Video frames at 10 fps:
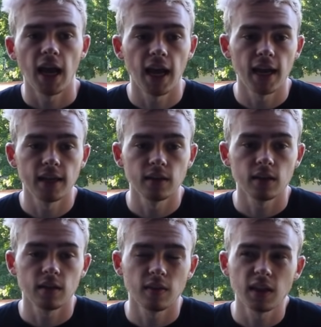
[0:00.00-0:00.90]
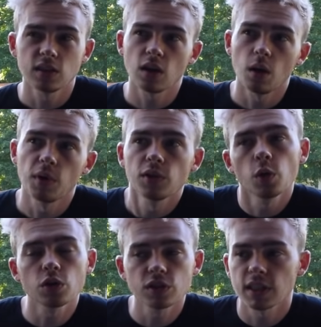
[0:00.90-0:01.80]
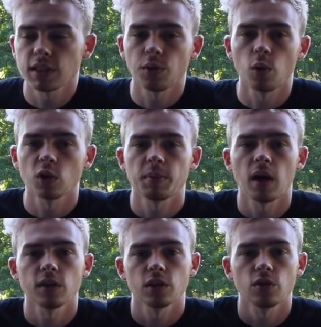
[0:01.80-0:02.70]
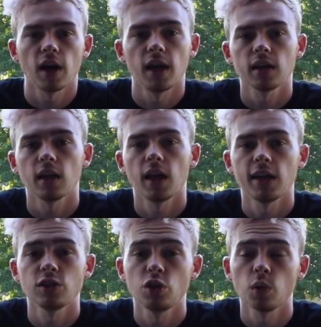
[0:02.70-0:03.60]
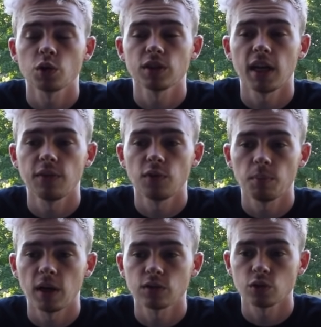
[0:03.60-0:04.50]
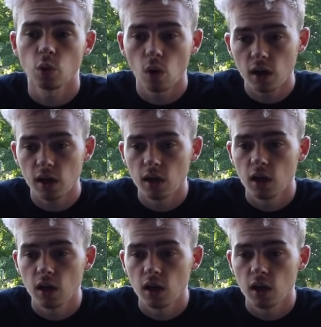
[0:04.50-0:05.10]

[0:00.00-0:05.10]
And these come with 263 horsepower at the crank and 280 foot-pounds of torque,